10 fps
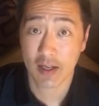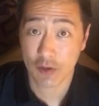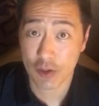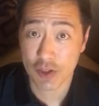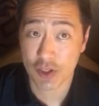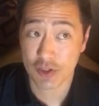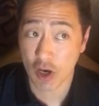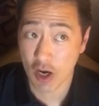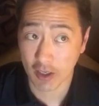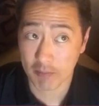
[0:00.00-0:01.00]
you're just
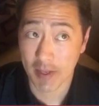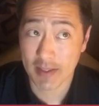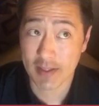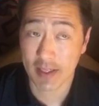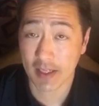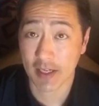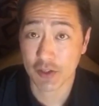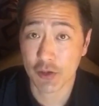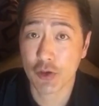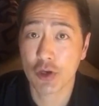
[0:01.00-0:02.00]
augmenting,
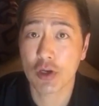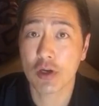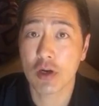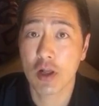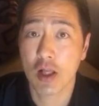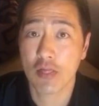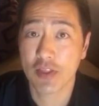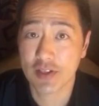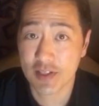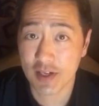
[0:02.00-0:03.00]
and you're
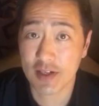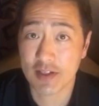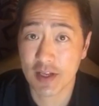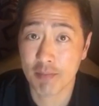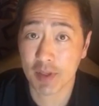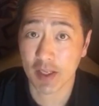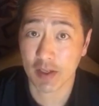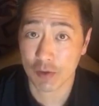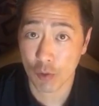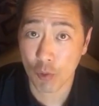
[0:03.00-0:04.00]
the
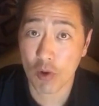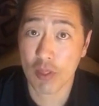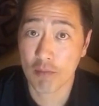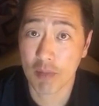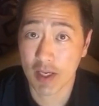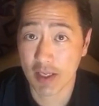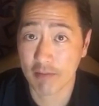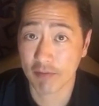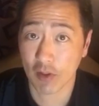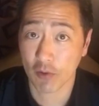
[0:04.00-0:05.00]
serendipity. You're the money
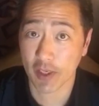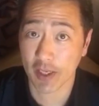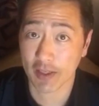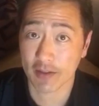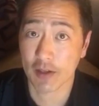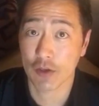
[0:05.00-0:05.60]
flowing in.